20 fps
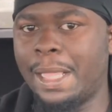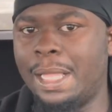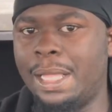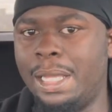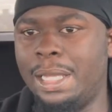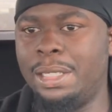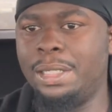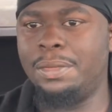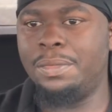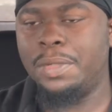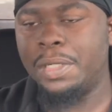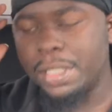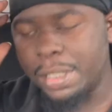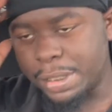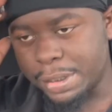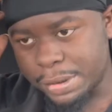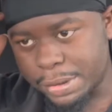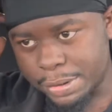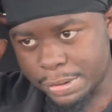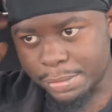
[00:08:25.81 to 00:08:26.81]

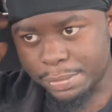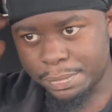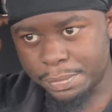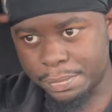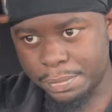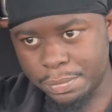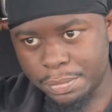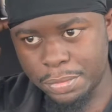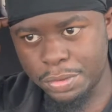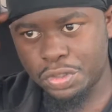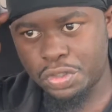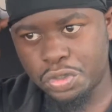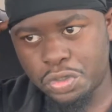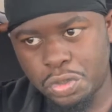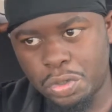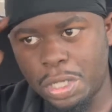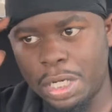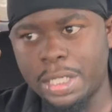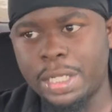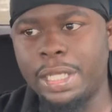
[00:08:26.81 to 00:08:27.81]
Anyways,
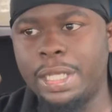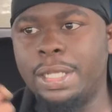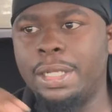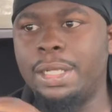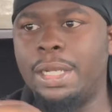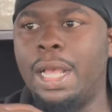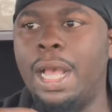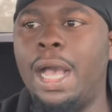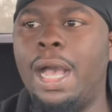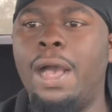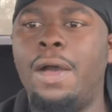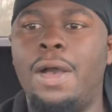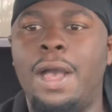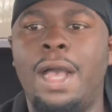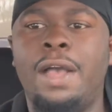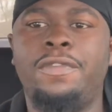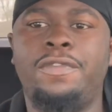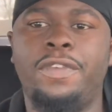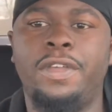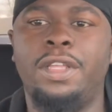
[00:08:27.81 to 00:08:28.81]
trucking, how
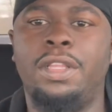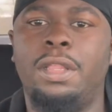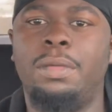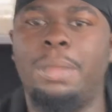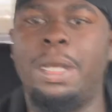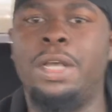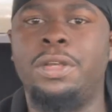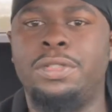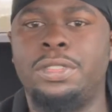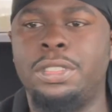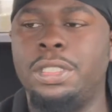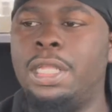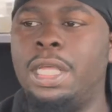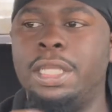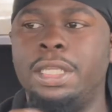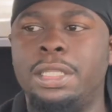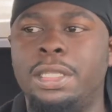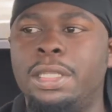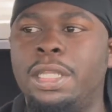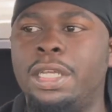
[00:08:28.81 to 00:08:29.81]
I feel about,
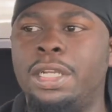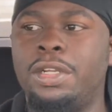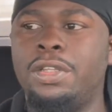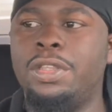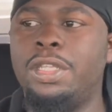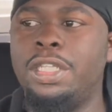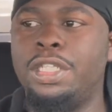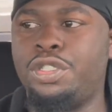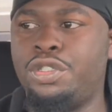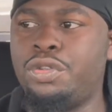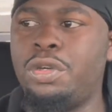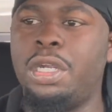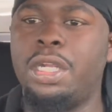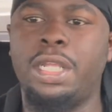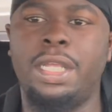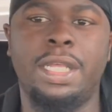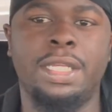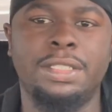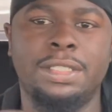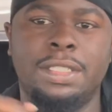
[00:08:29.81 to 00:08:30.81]
like, literally,
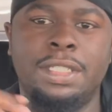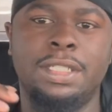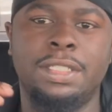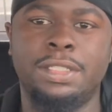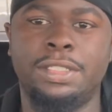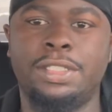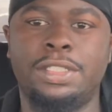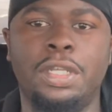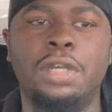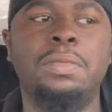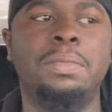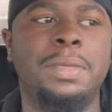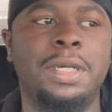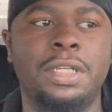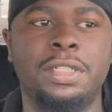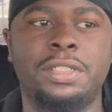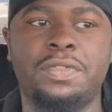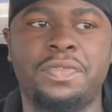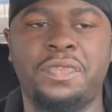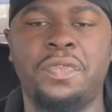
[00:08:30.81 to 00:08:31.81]
trucking has done so
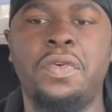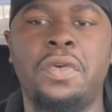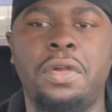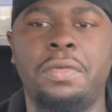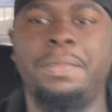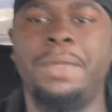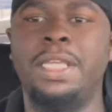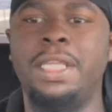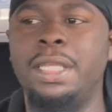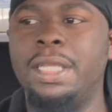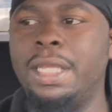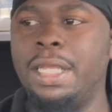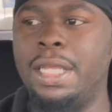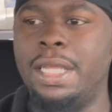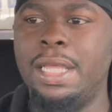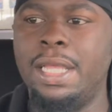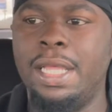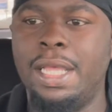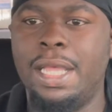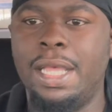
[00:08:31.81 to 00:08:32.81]
much for me.
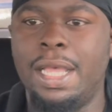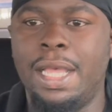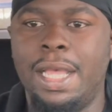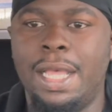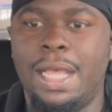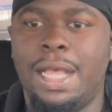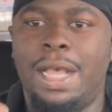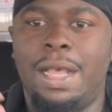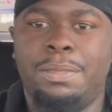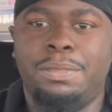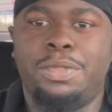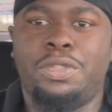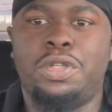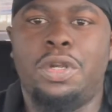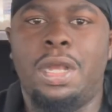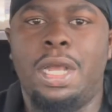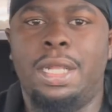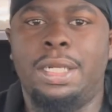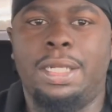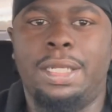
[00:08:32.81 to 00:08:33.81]
I'm
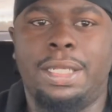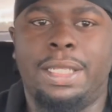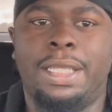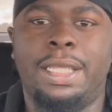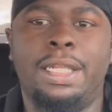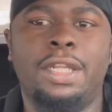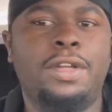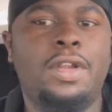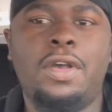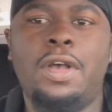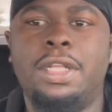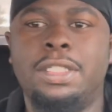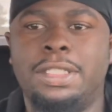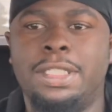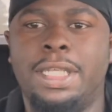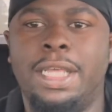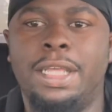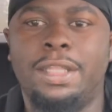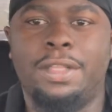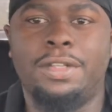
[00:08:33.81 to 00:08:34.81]
trying to get it all
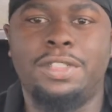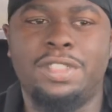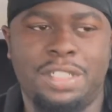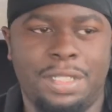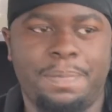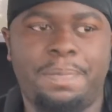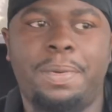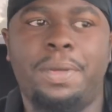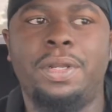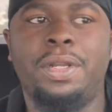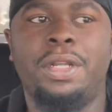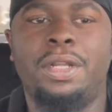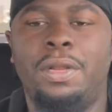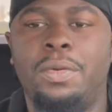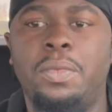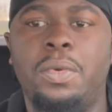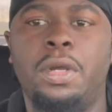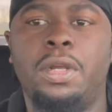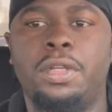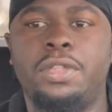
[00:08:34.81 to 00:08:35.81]
together to put it
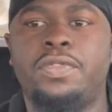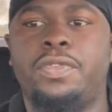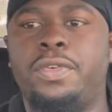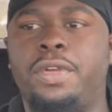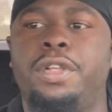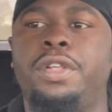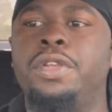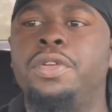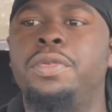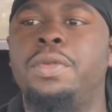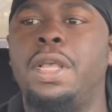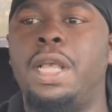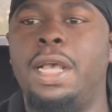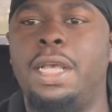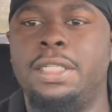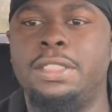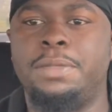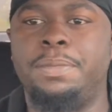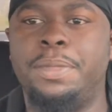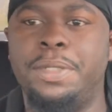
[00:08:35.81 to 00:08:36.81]
in words for you
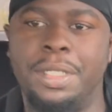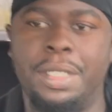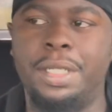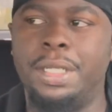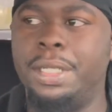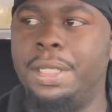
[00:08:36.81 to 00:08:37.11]
guys, but